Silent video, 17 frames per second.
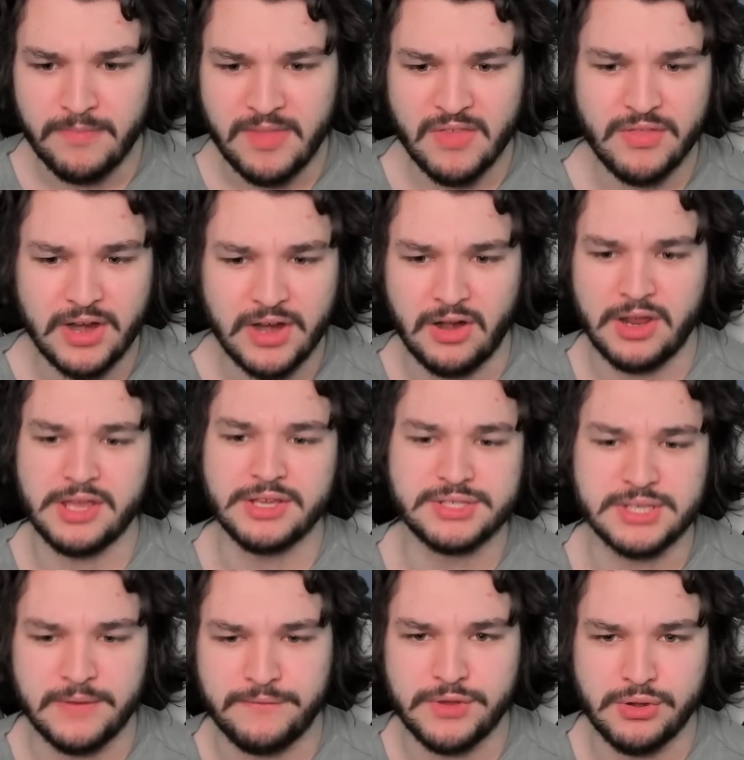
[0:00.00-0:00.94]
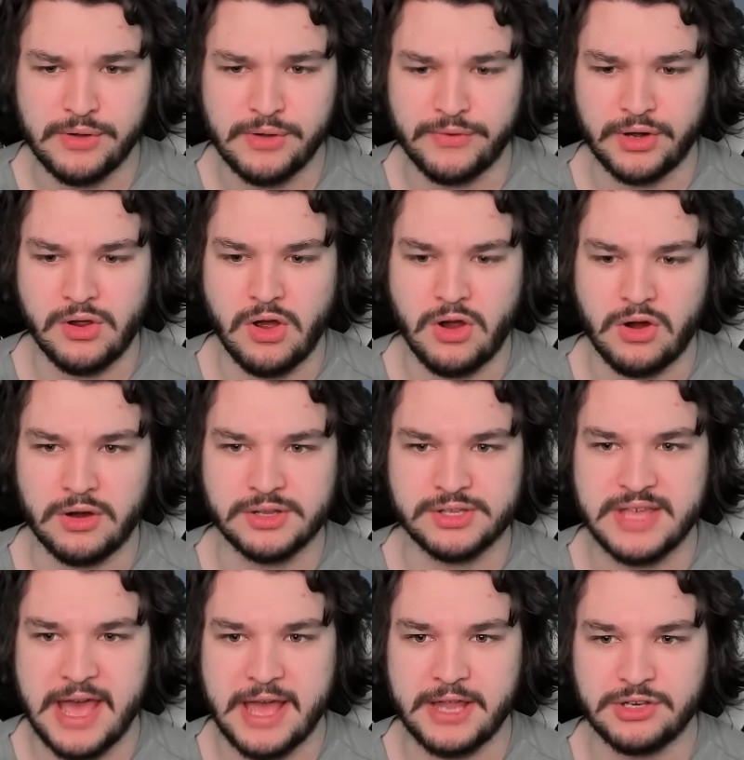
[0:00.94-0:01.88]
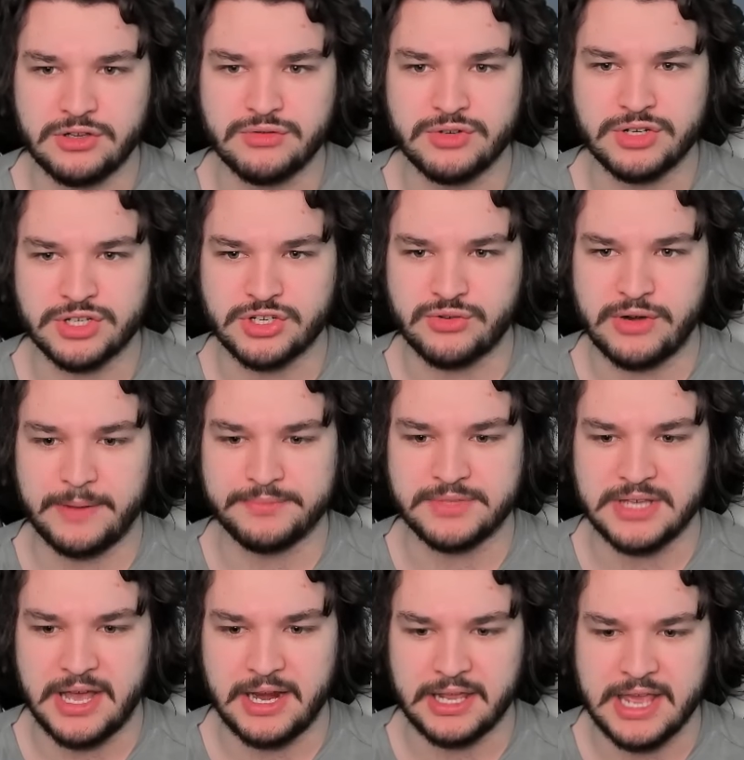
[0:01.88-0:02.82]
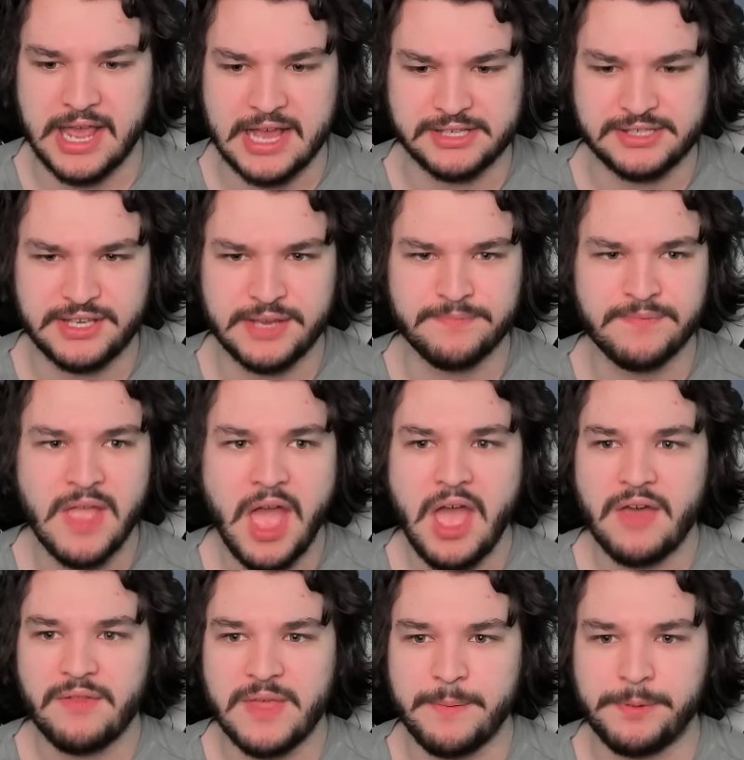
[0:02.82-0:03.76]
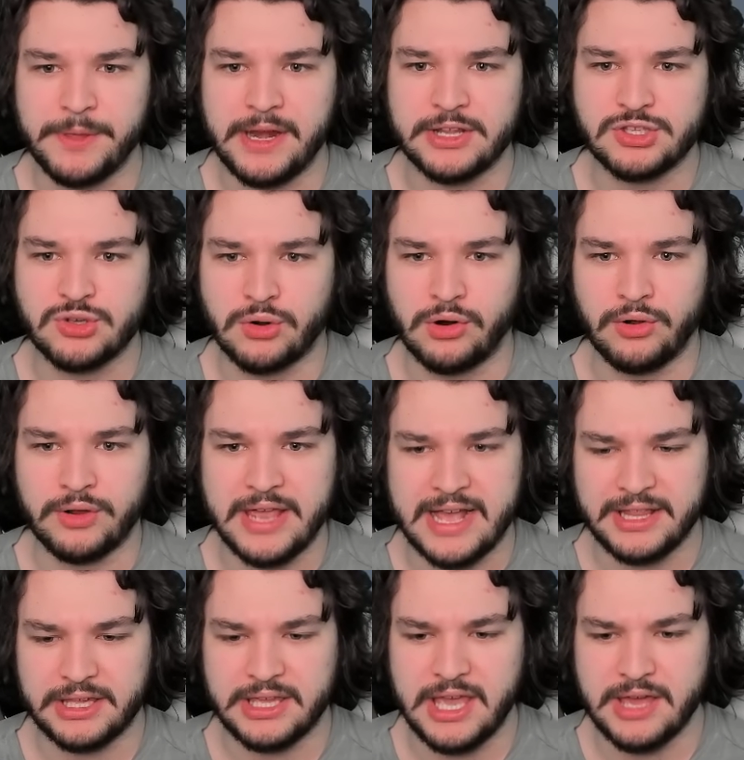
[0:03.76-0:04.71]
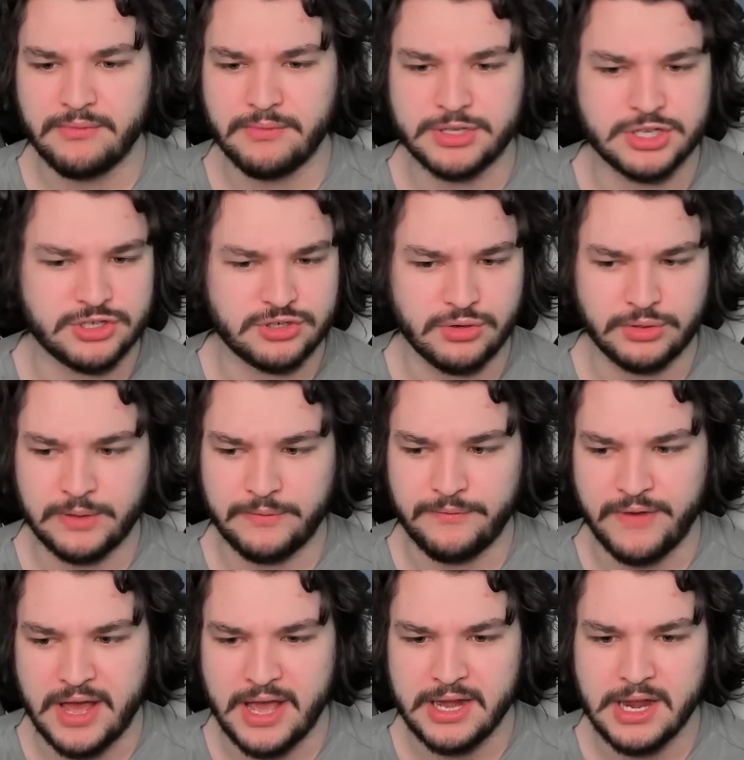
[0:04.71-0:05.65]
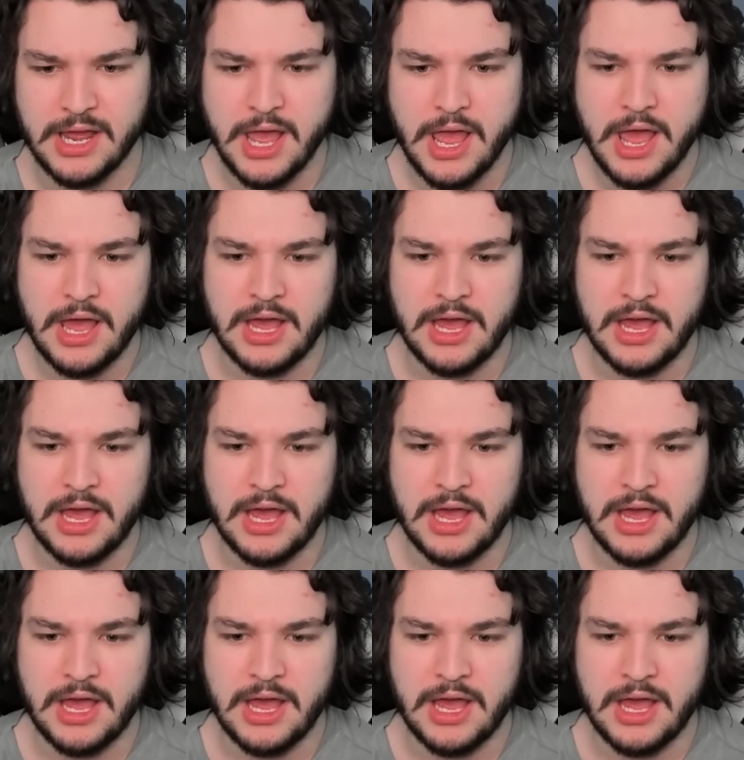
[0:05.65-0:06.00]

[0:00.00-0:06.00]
there is a few different cards that do just straight up die to Cassian. They played a Toro Calican, which is totally fine.